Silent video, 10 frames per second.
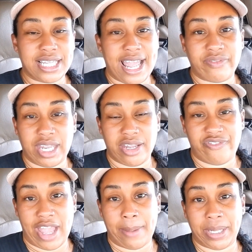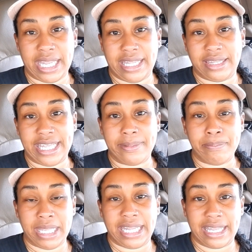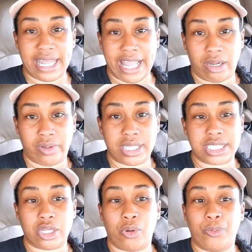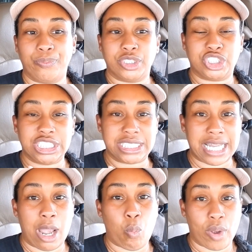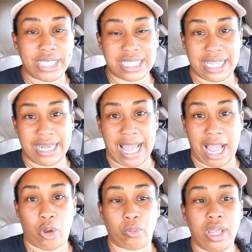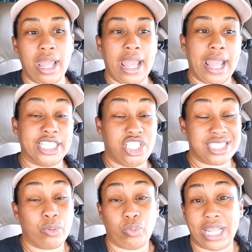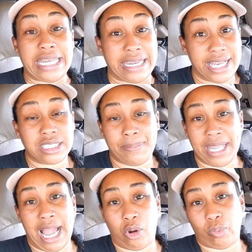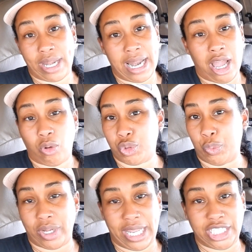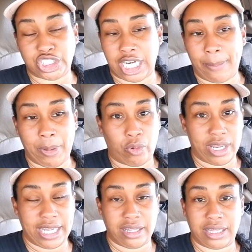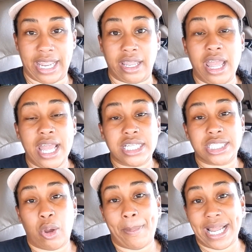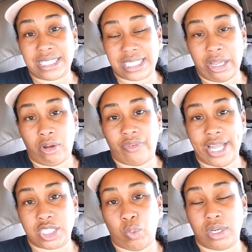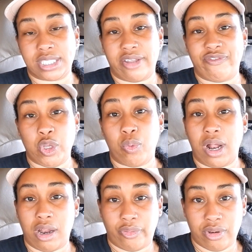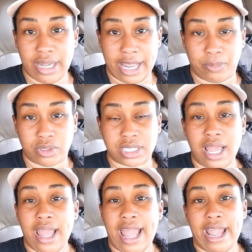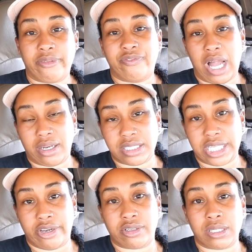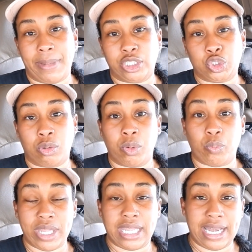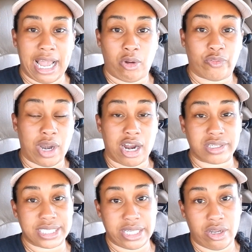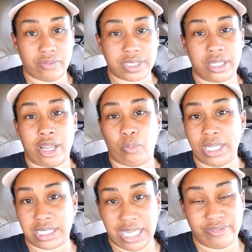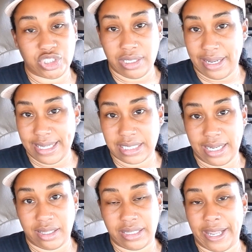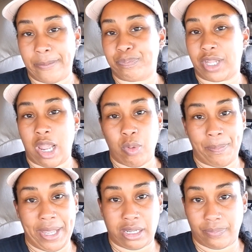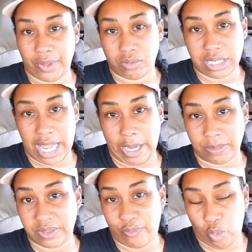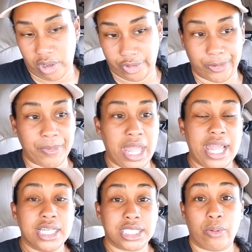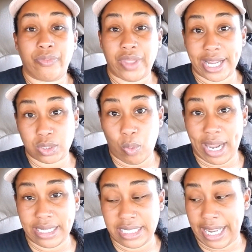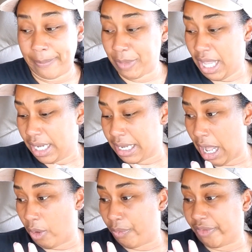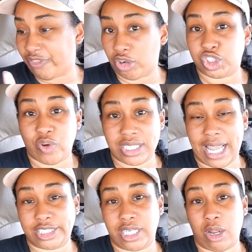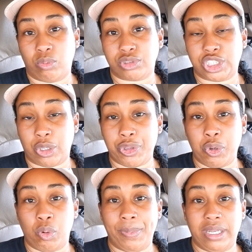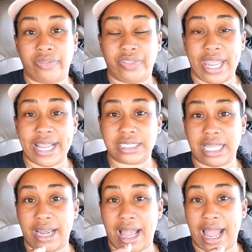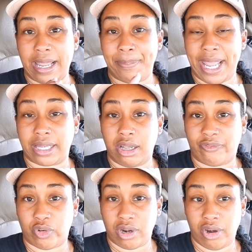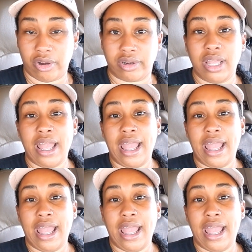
doesn't have any family in the immediate area. So she's not wanting to get out she doesn't really need to be out right now doing any shopping or anything. So myself as well as a few other neighbors have volunteered to make sure when we get out for ourselves that we see if she needs anything and we pick up those items for her. So that's what I did. Now the first transaction I will show you will be the things that I picked up for her